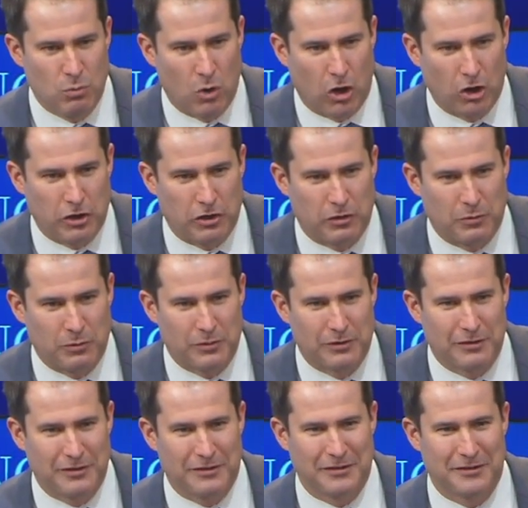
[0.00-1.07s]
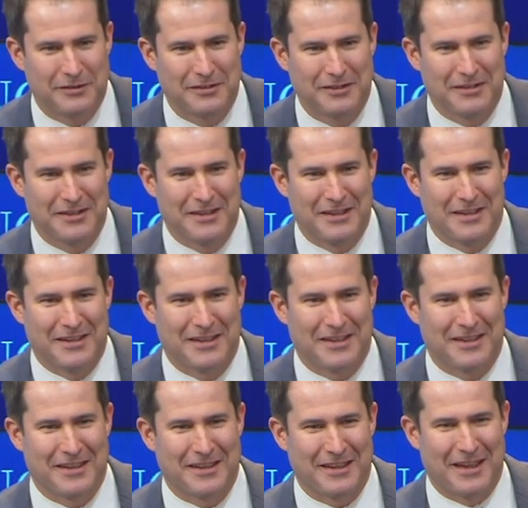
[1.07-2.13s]
Who are you?
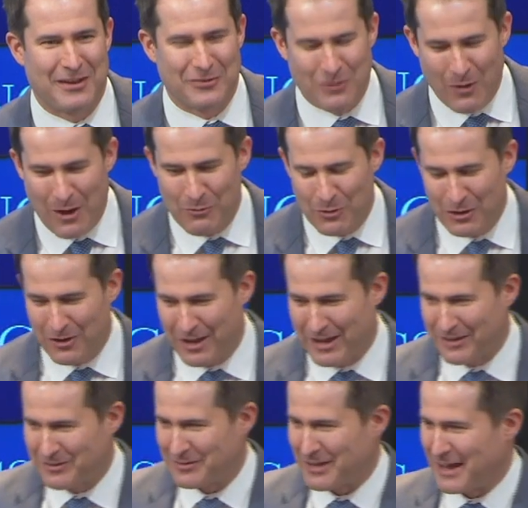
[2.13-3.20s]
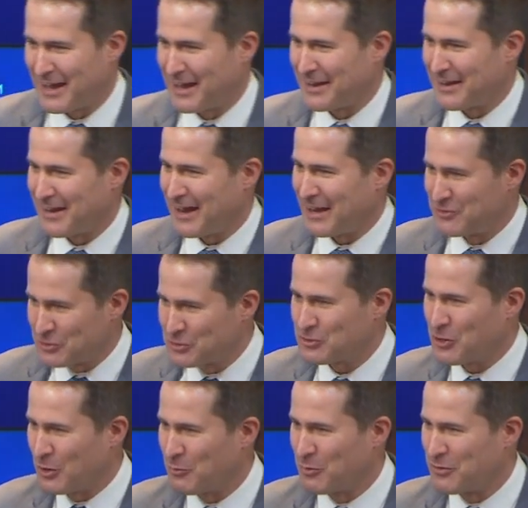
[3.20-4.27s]
and so I realized that I
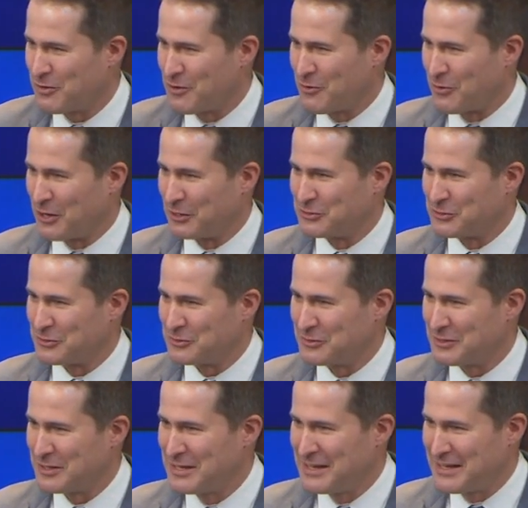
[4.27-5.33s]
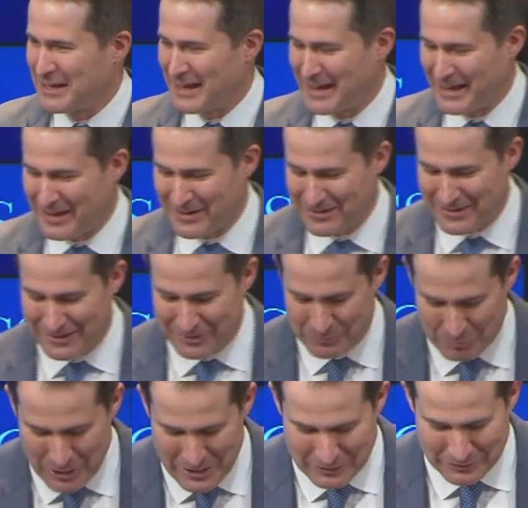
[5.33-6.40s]
should start with an introduction and
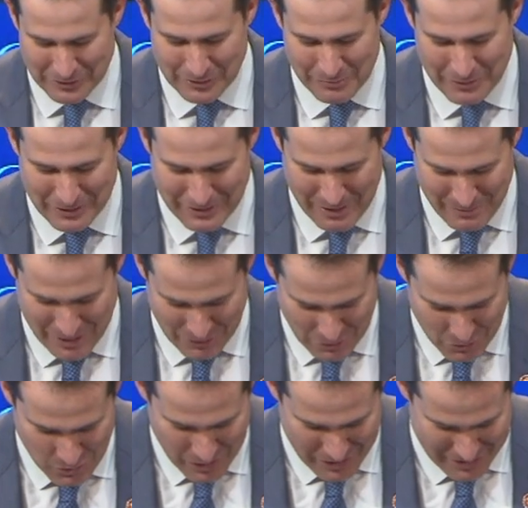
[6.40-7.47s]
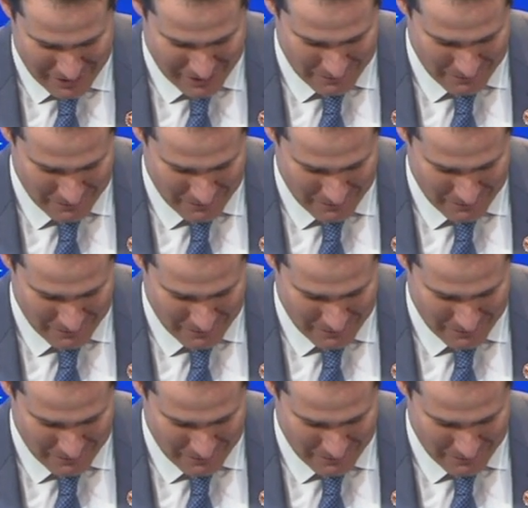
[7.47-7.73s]
explain a little bit about who I